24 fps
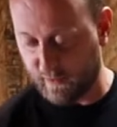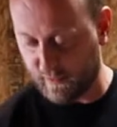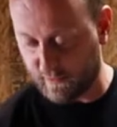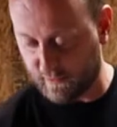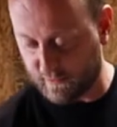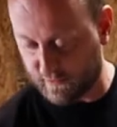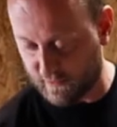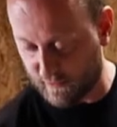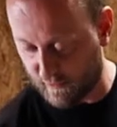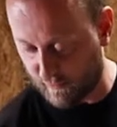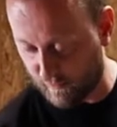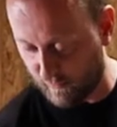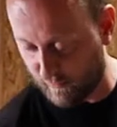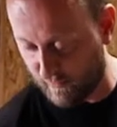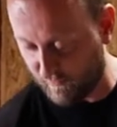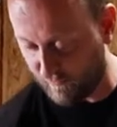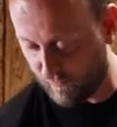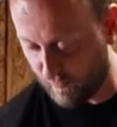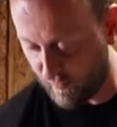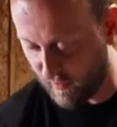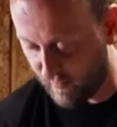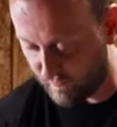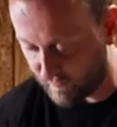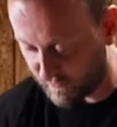And so
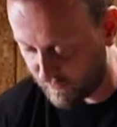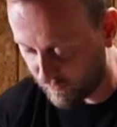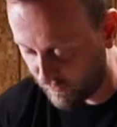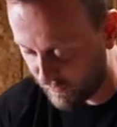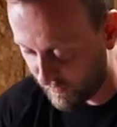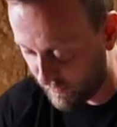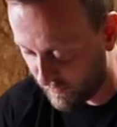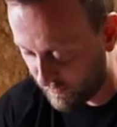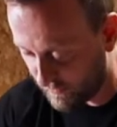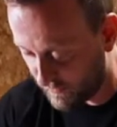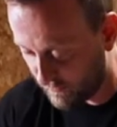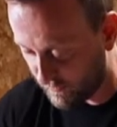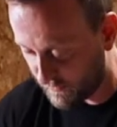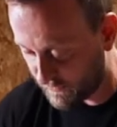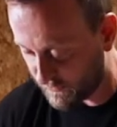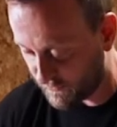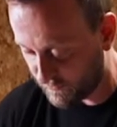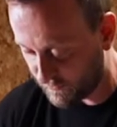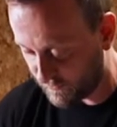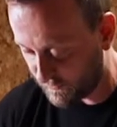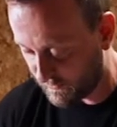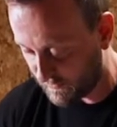if you have a Toyota, which